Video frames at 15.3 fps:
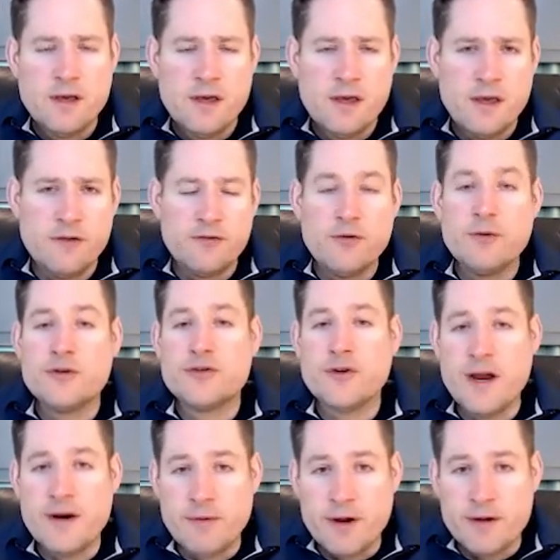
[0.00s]
is do a
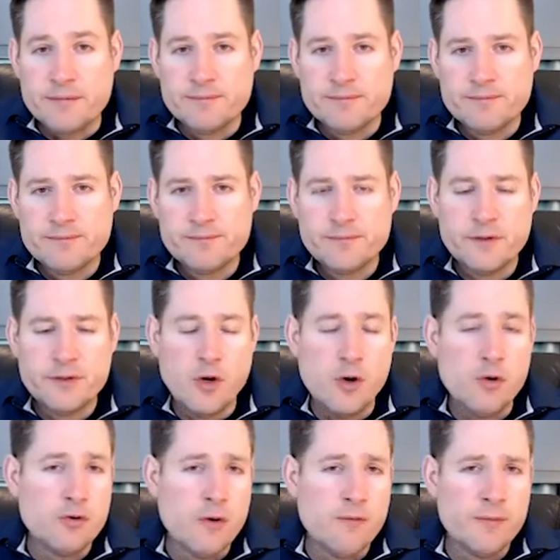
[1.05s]
dry run.
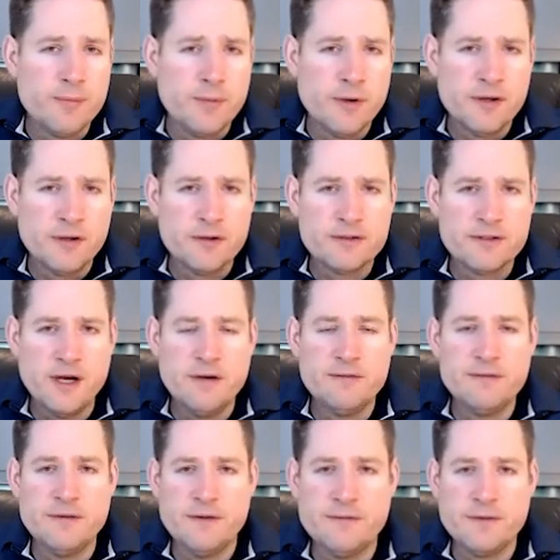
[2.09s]
Don't overbook
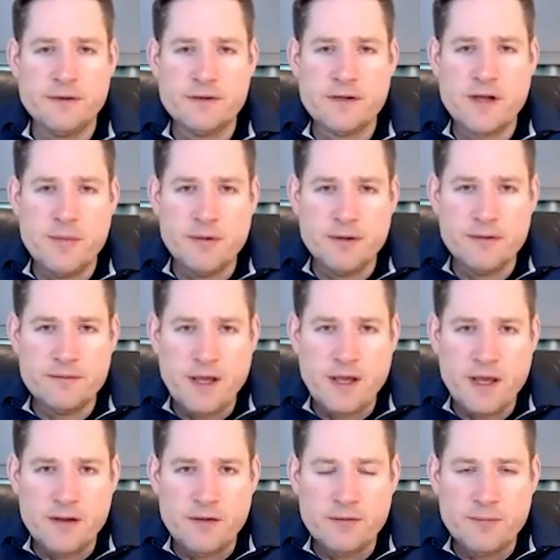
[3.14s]
yourself in the first couple of
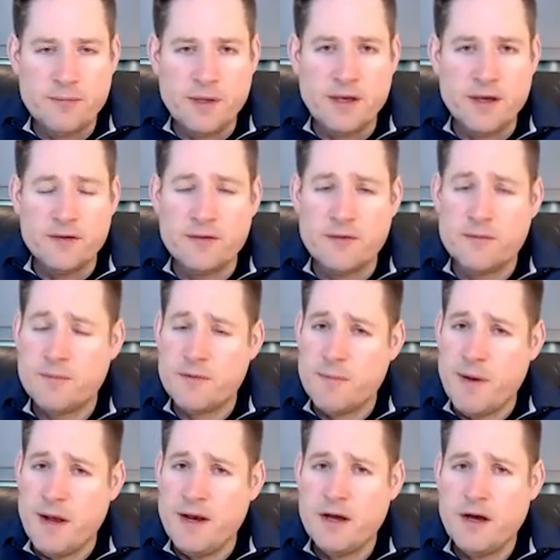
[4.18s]
days, because
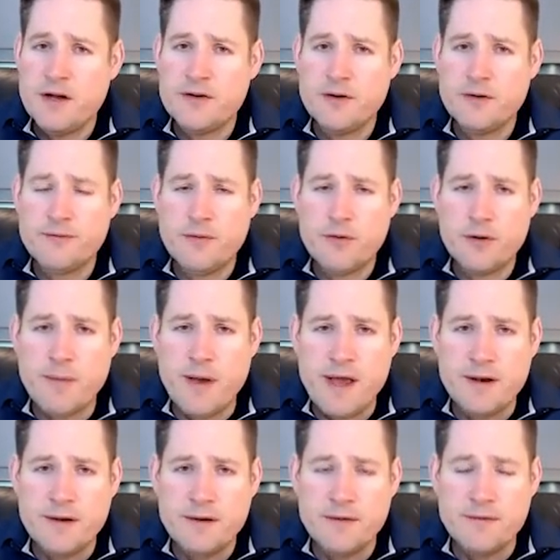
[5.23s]
depending on your
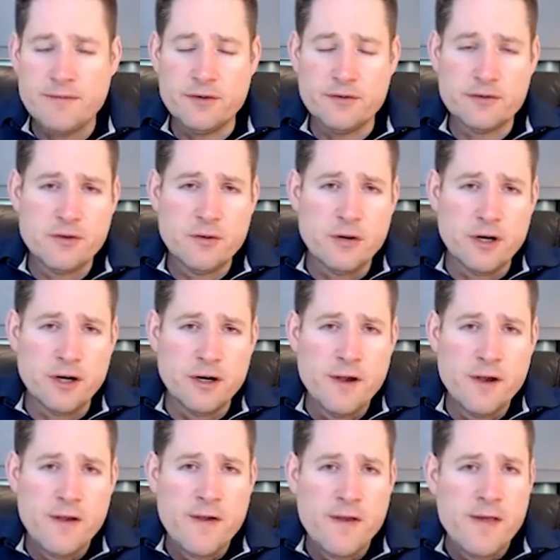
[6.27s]
format of your store,
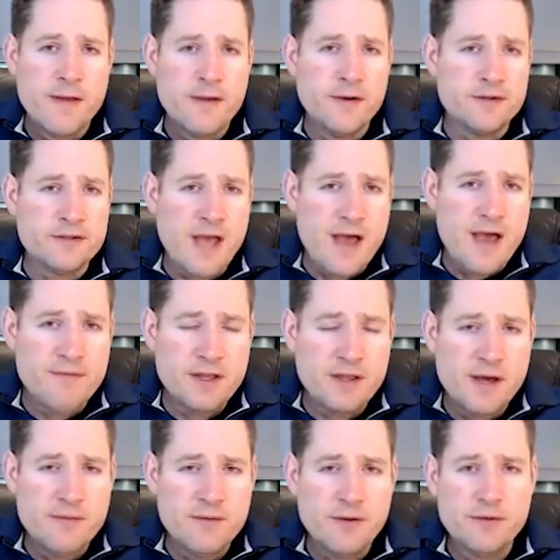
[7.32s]
your staffing
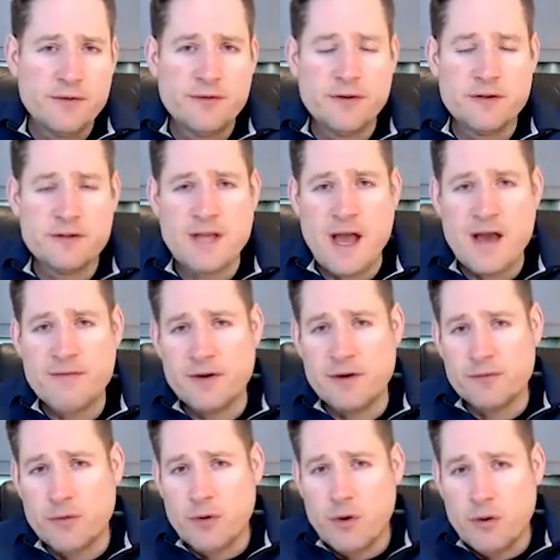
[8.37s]
levels, the
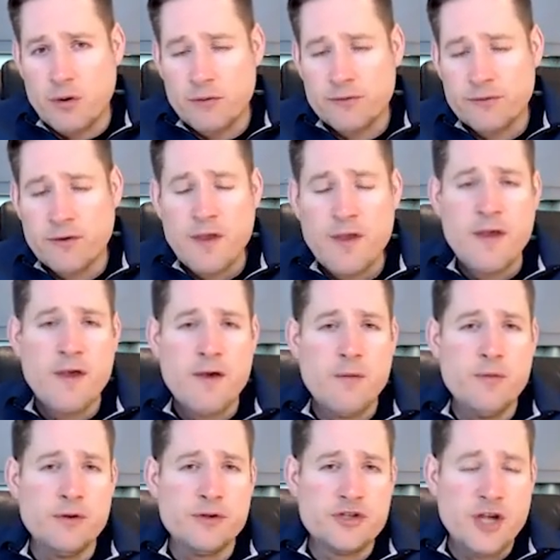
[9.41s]
staffing roles
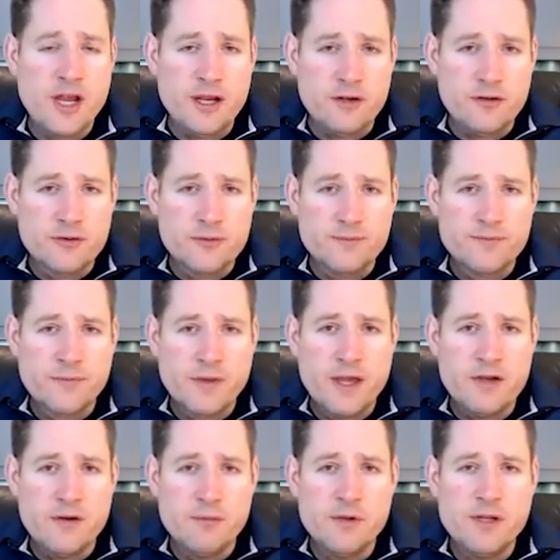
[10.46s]
will change.
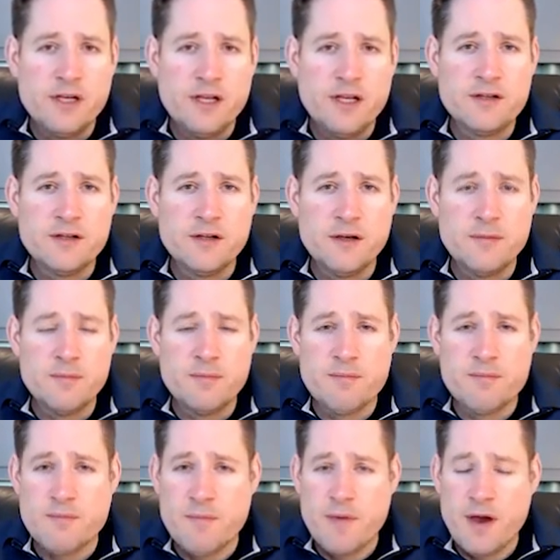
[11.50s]
And you really need to
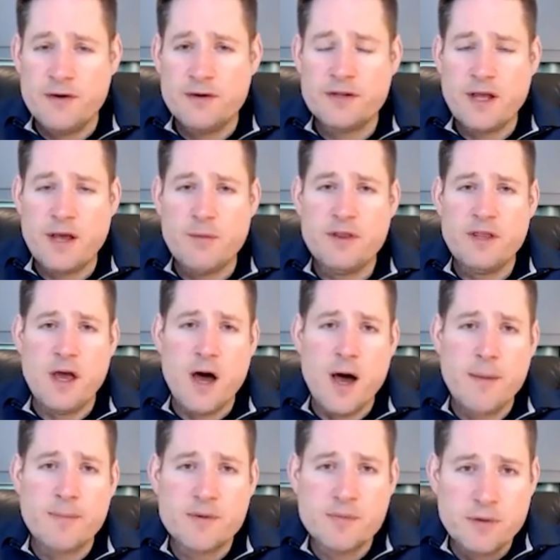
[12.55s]
understand what the
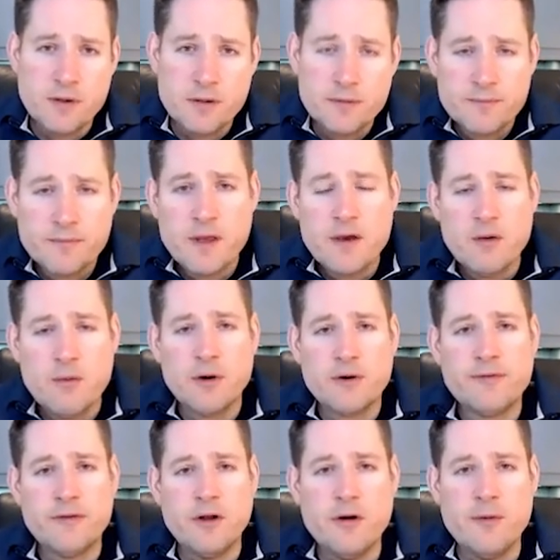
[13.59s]
optimal
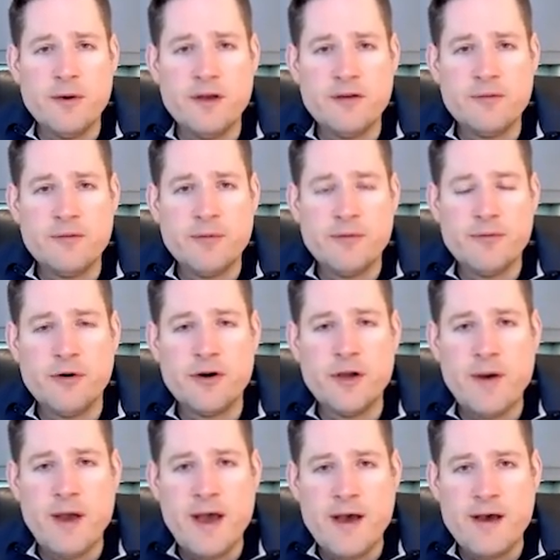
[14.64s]
workflow is before you
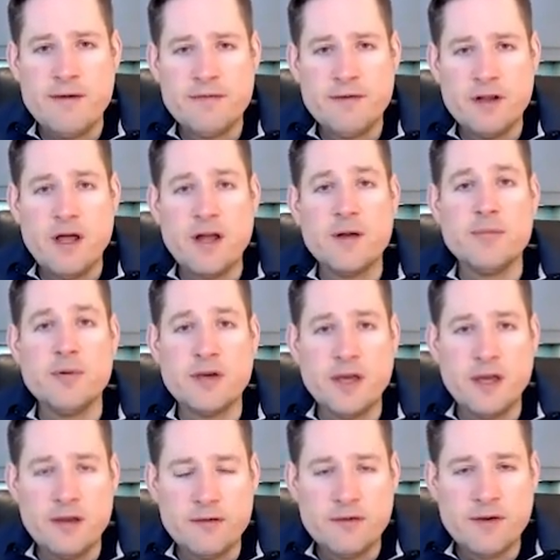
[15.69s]
have a lot of
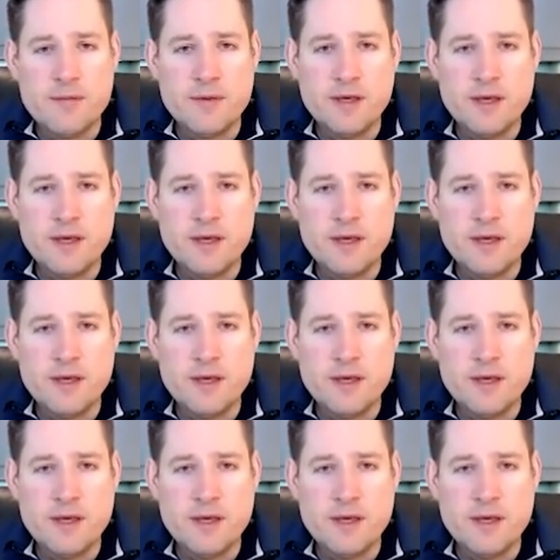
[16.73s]
bookings coming